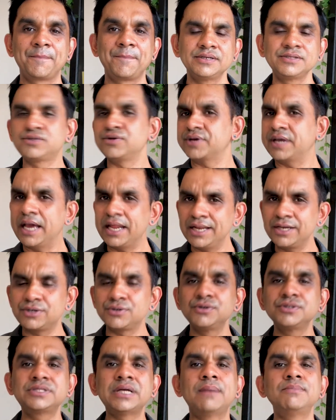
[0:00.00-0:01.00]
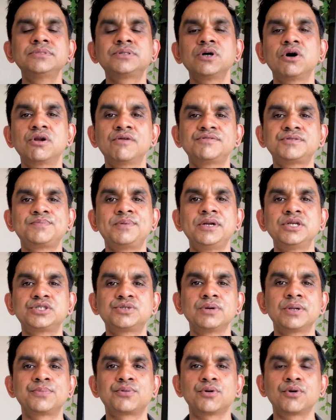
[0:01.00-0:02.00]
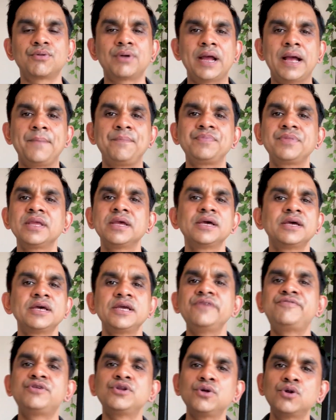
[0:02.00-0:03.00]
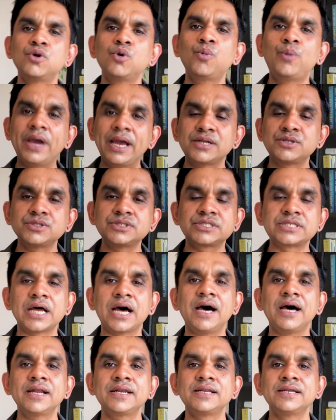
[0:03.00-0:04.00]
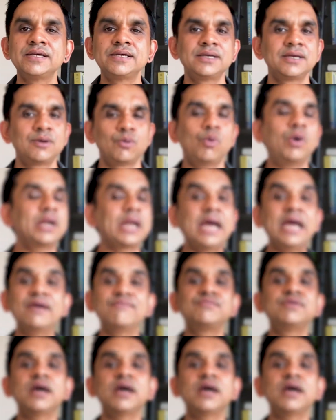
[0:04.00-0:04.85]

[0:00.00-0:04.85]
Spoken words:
So get into some sort of spiritual program. If you don't know where to start, what I have